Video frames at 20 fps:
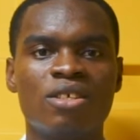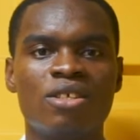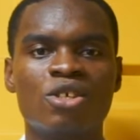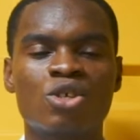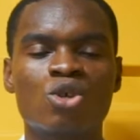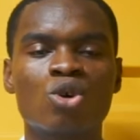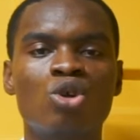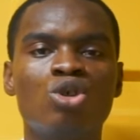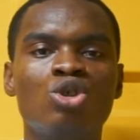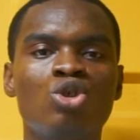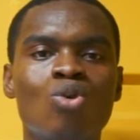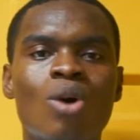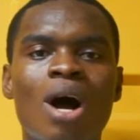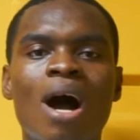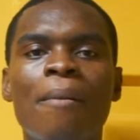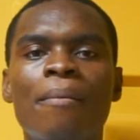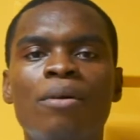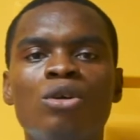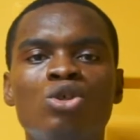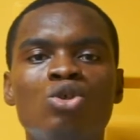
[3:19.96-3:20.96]
So
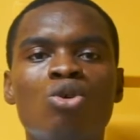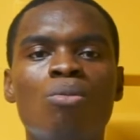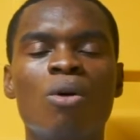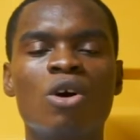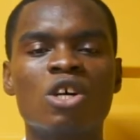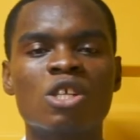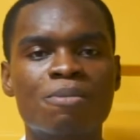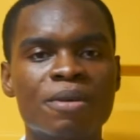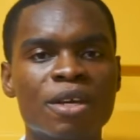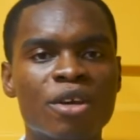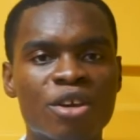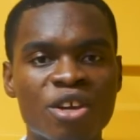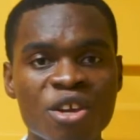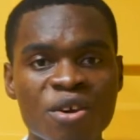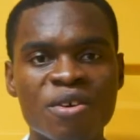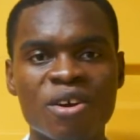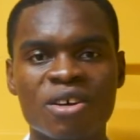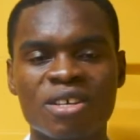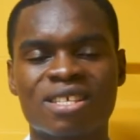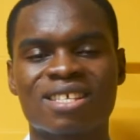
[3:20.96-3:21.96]
you must be
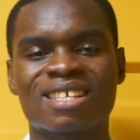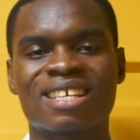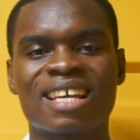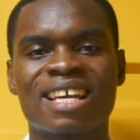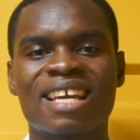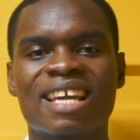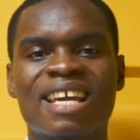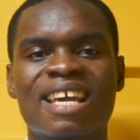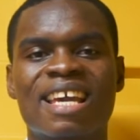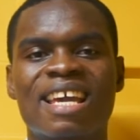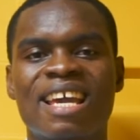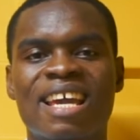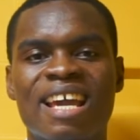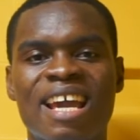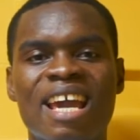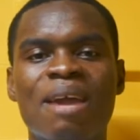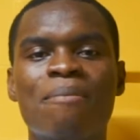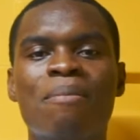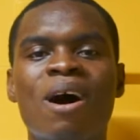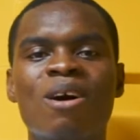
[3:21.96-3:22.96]
curious
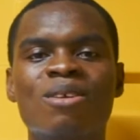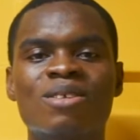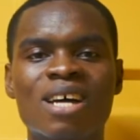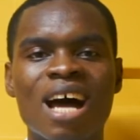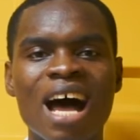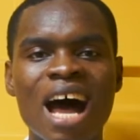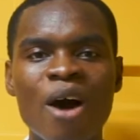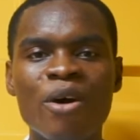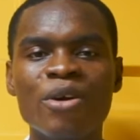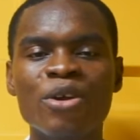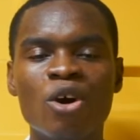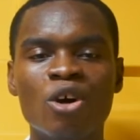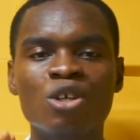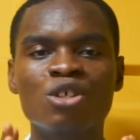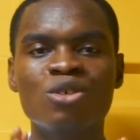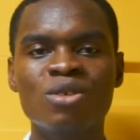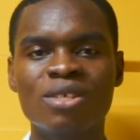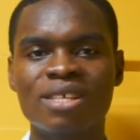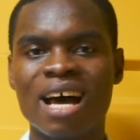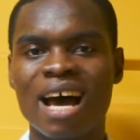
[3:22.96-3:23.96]
about how
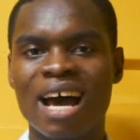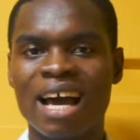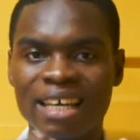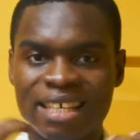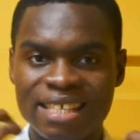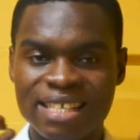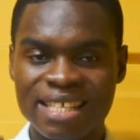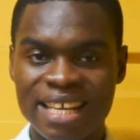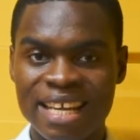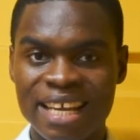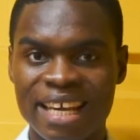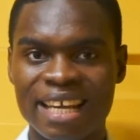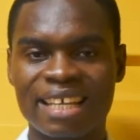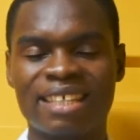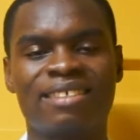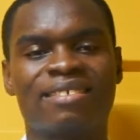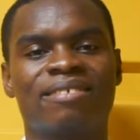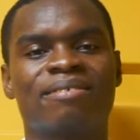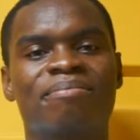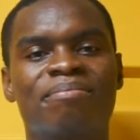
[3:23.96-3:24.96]
your user is
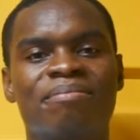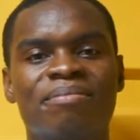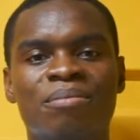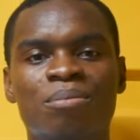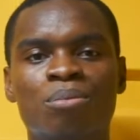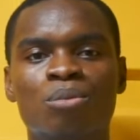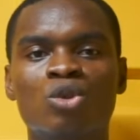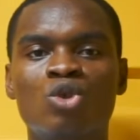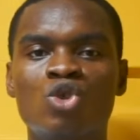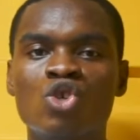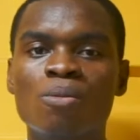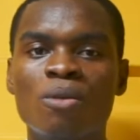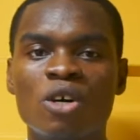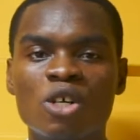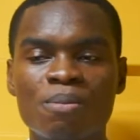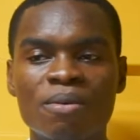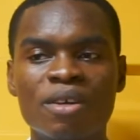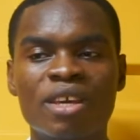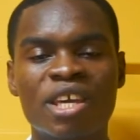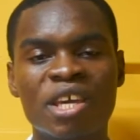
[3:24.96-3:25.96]
thinking. You
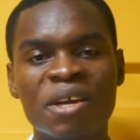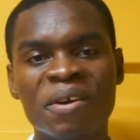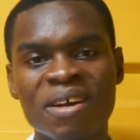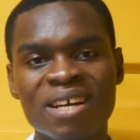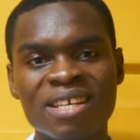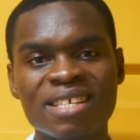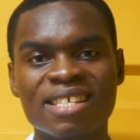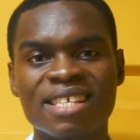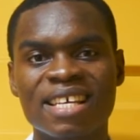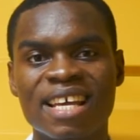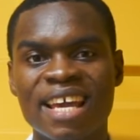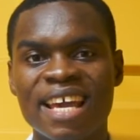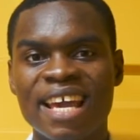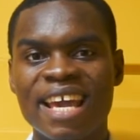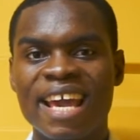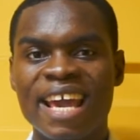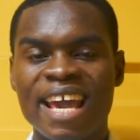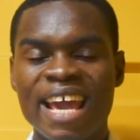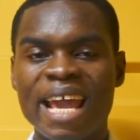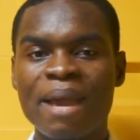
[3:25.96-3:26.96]
must be curious
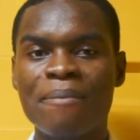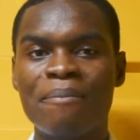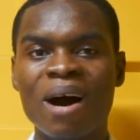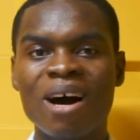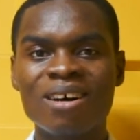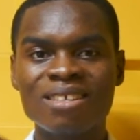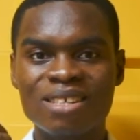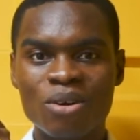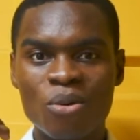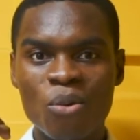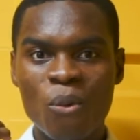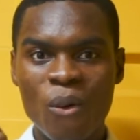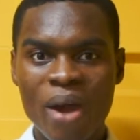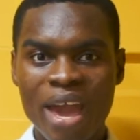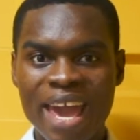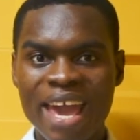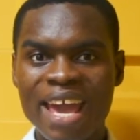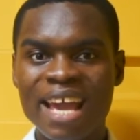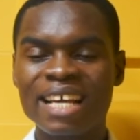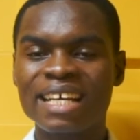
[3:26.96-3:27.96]
about the
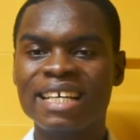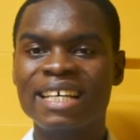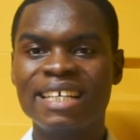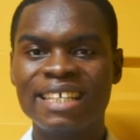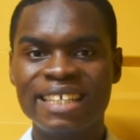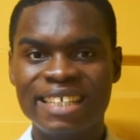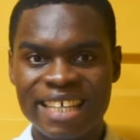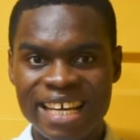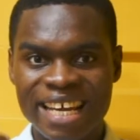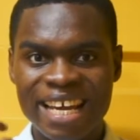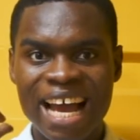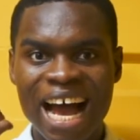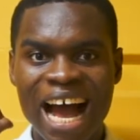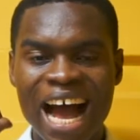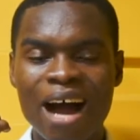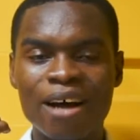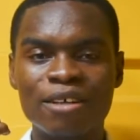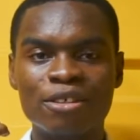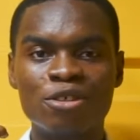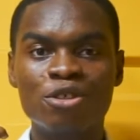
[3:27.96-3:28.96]
way they
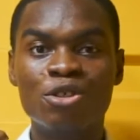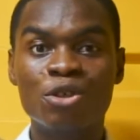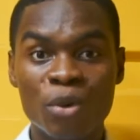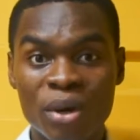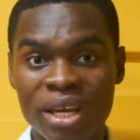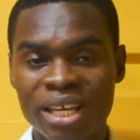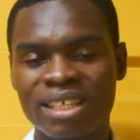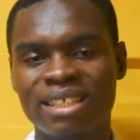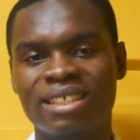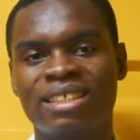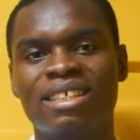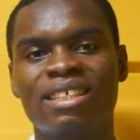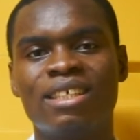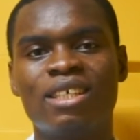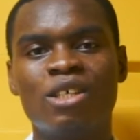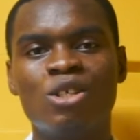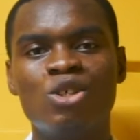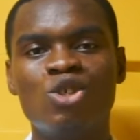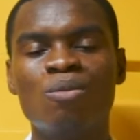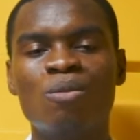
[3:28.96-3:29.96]
are doing.
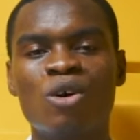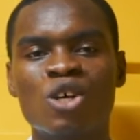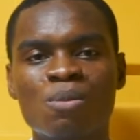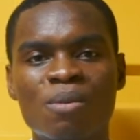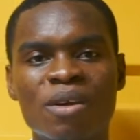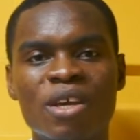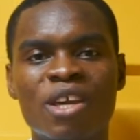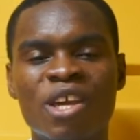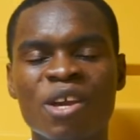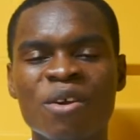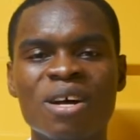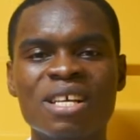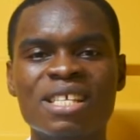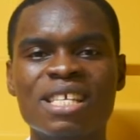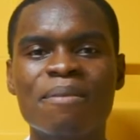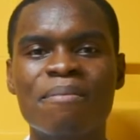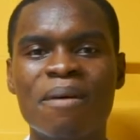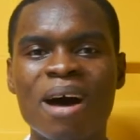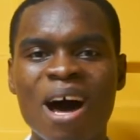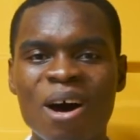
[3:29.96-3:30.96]
You must be curious
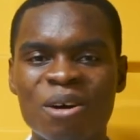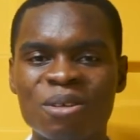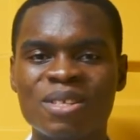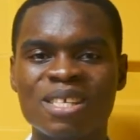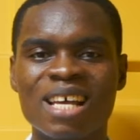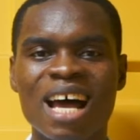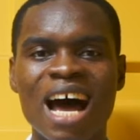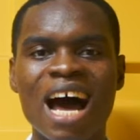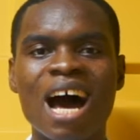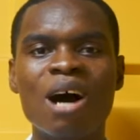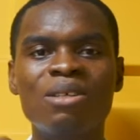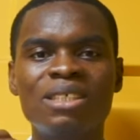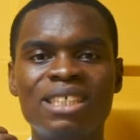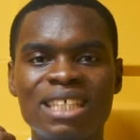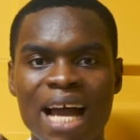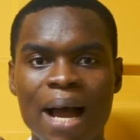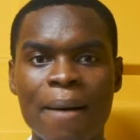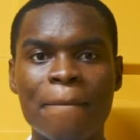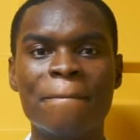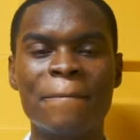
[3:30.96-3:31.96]
about how
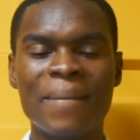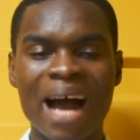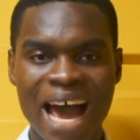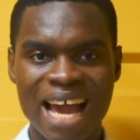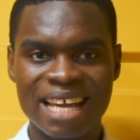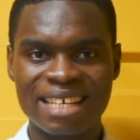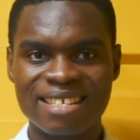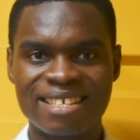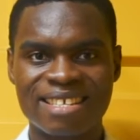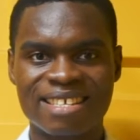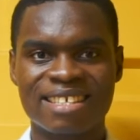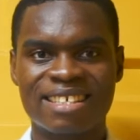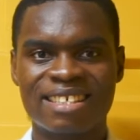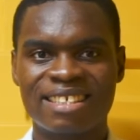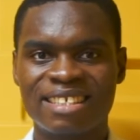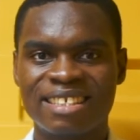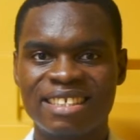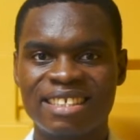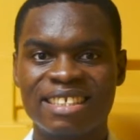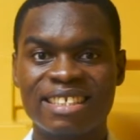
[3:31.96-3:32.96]
their mind
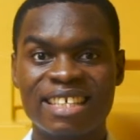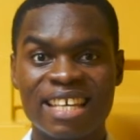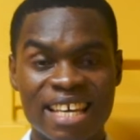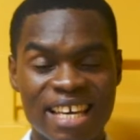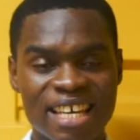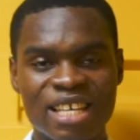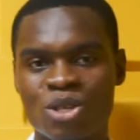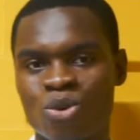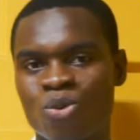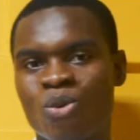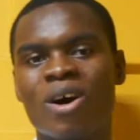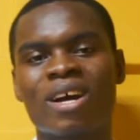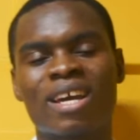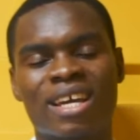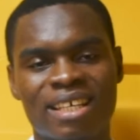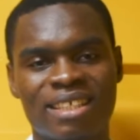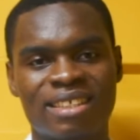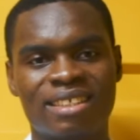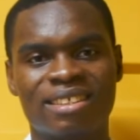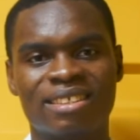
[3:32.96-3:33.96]
is
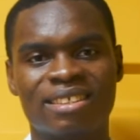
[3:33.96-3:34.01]
working.